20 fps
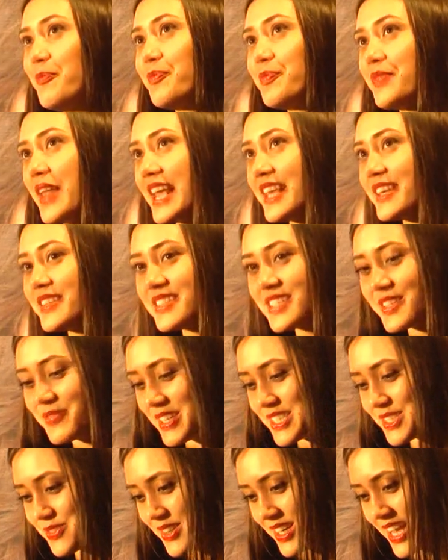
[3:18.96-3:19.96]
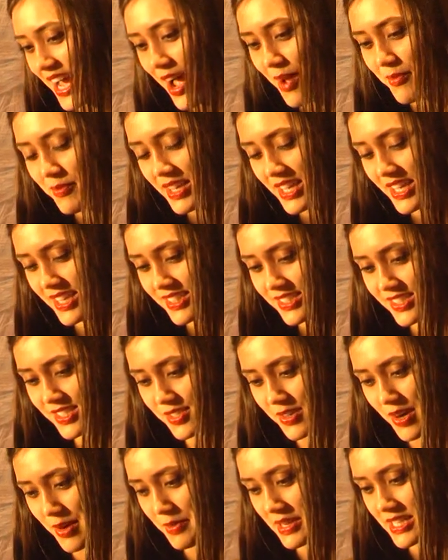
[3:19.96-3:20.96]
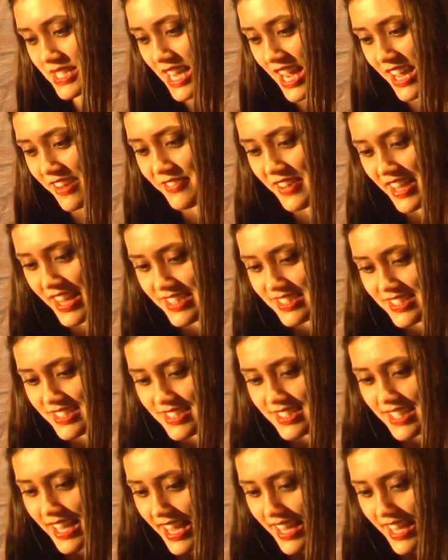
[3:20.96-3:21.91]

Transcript: Thank you so much for coming to all my Thai fans,